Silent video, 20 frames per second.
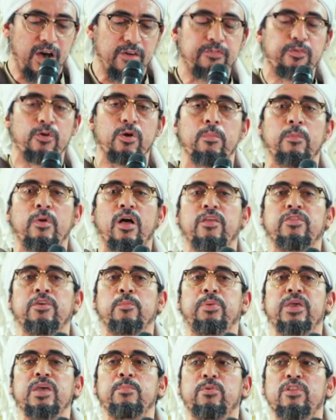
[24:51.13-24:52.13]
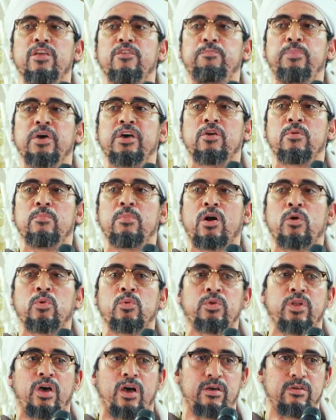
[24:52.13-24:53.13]
for the people of Bi'r
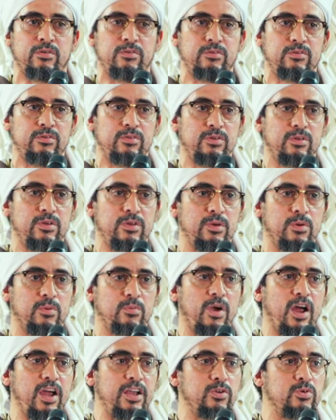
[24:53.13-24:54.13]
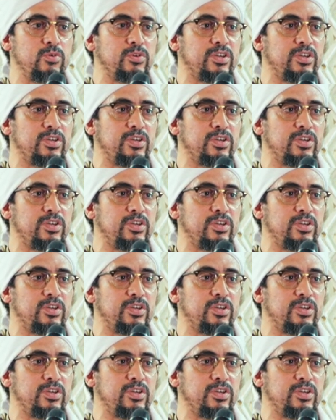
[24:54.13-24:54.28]
Ma'una, right, who